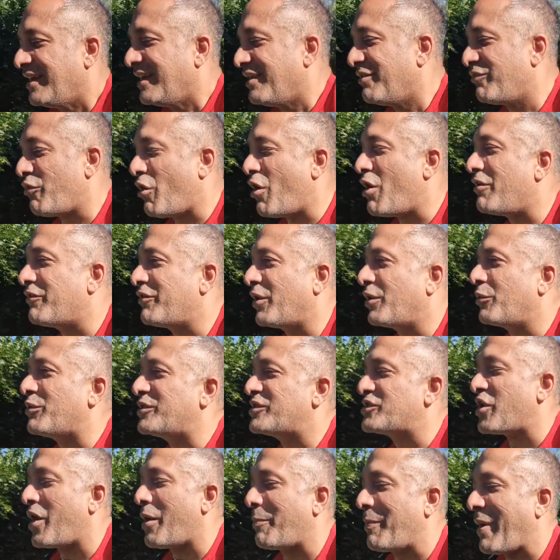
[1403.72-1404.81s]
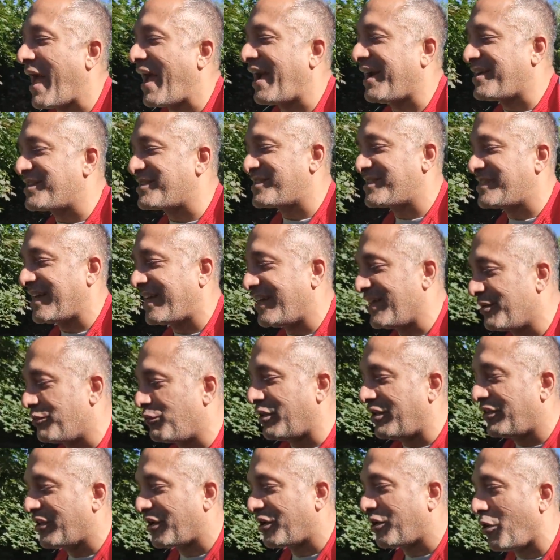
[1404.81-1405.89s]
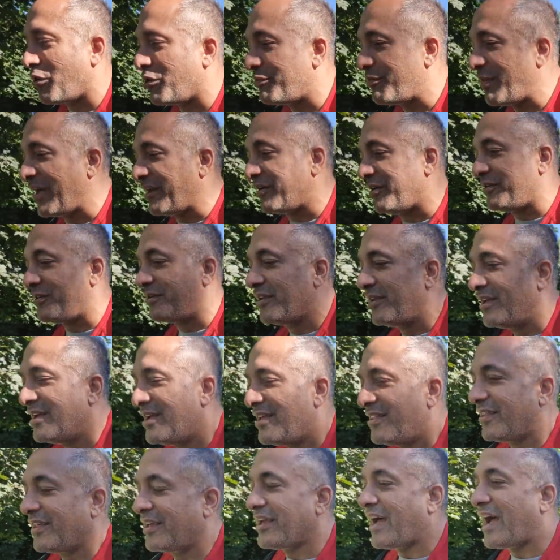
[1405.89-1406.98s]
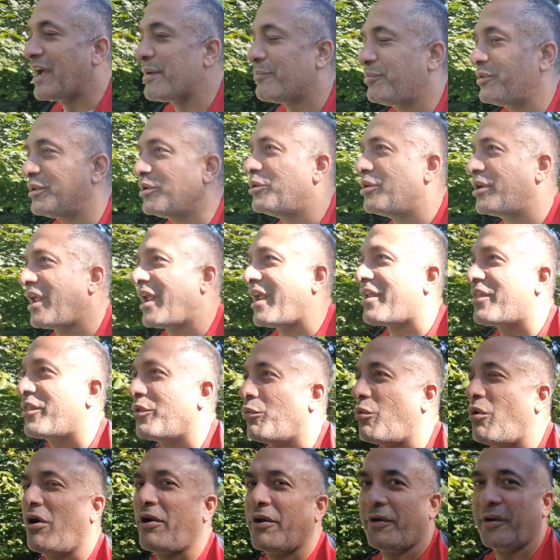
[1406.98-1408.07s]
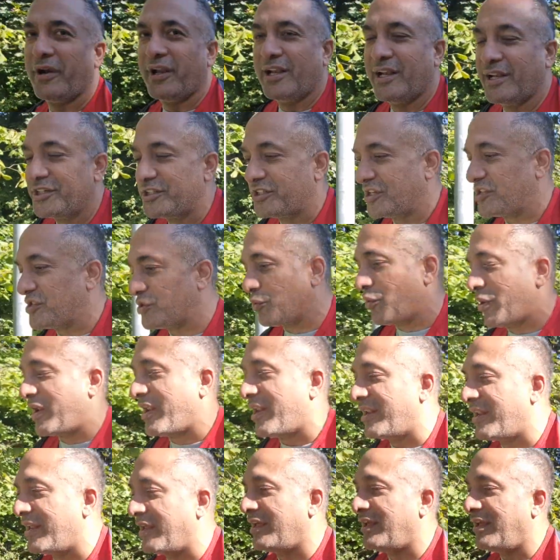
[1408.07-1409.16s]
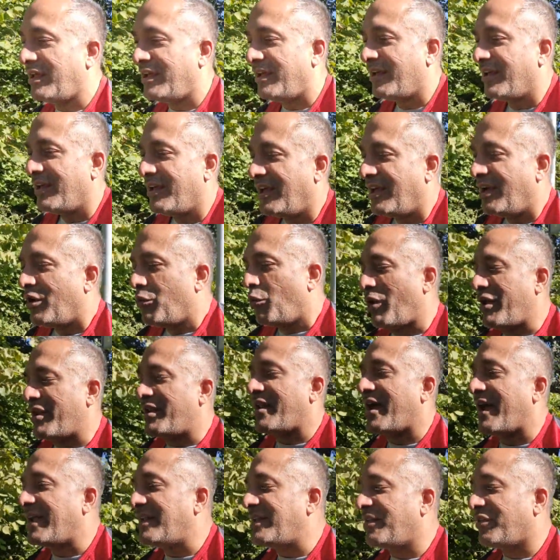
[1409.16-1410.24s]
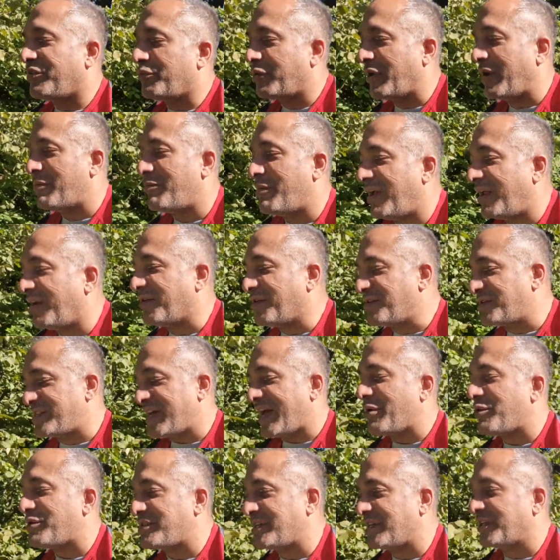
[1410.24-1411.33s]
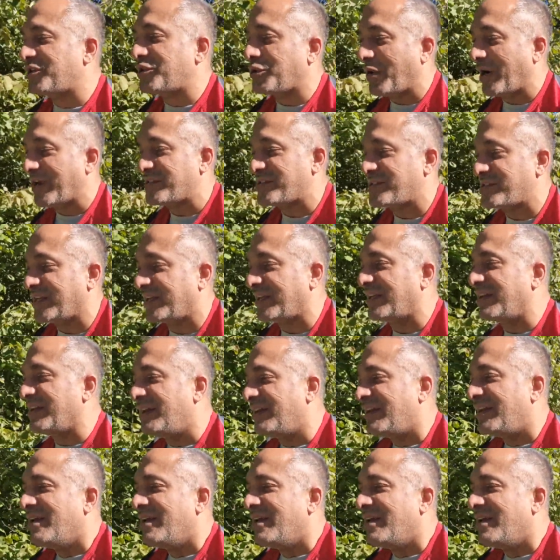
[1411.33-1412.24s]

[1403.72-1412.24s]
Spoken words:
involved there, and we saw Pakistan win the gold medal. The guy blew it out of the water. He didn't just win it. He went 93 meters. That was interesting